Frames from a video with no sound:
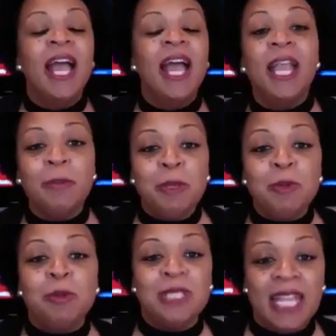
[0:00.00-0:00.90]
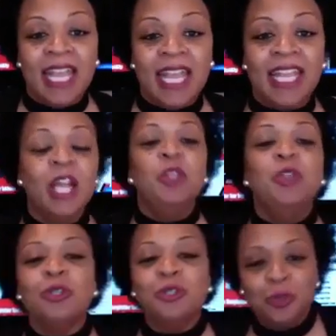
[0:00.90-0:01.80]
and people saying,
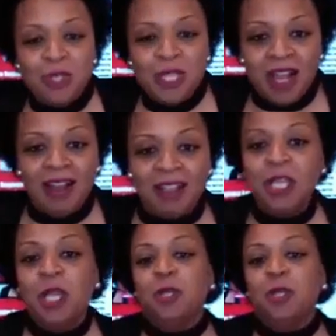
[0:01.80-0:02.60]
you're too young,